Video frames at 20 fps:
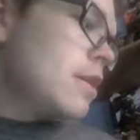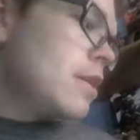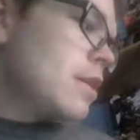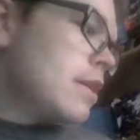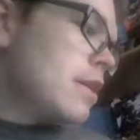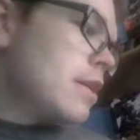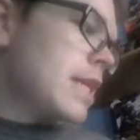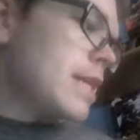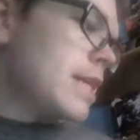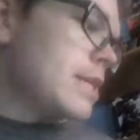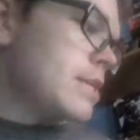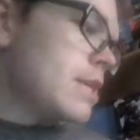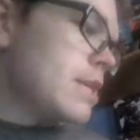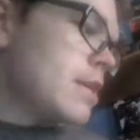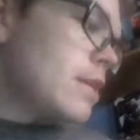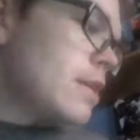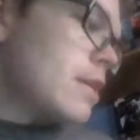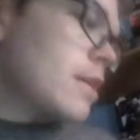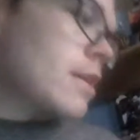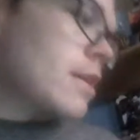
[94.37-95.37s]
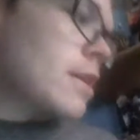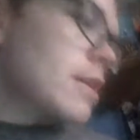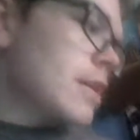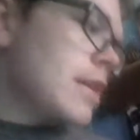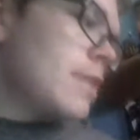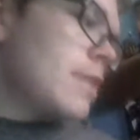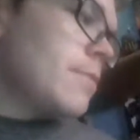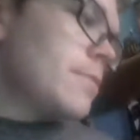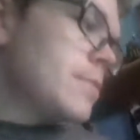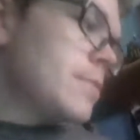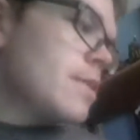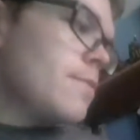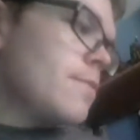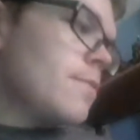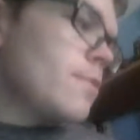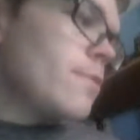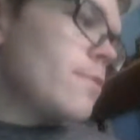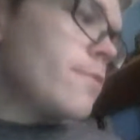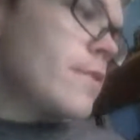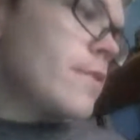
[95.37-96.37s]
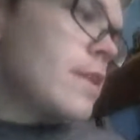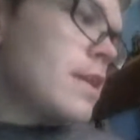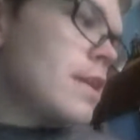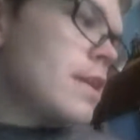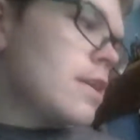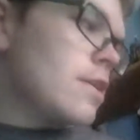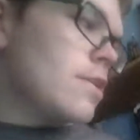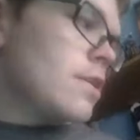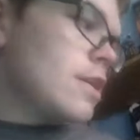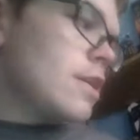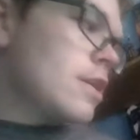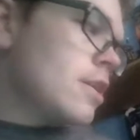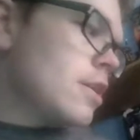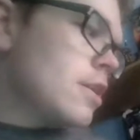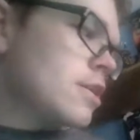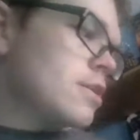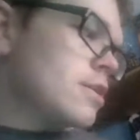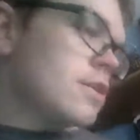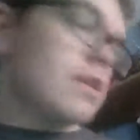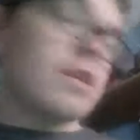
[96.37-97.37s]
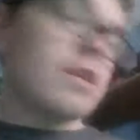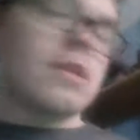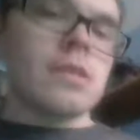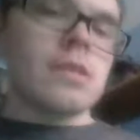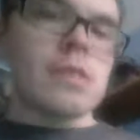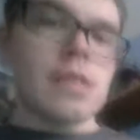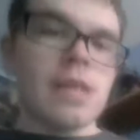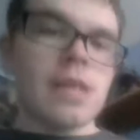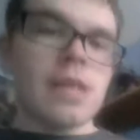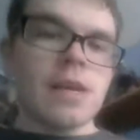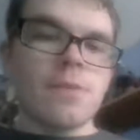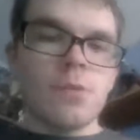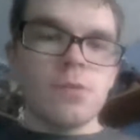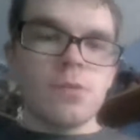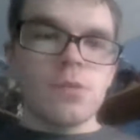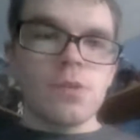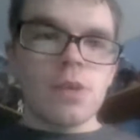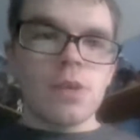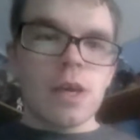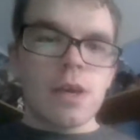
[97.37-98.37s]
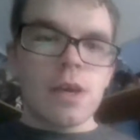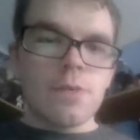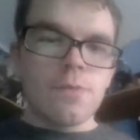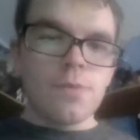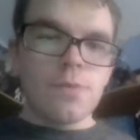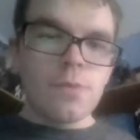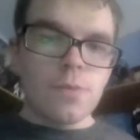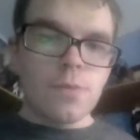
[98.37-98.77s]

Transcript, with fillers: and uh, keeping some of uh, the harder to get mon- um,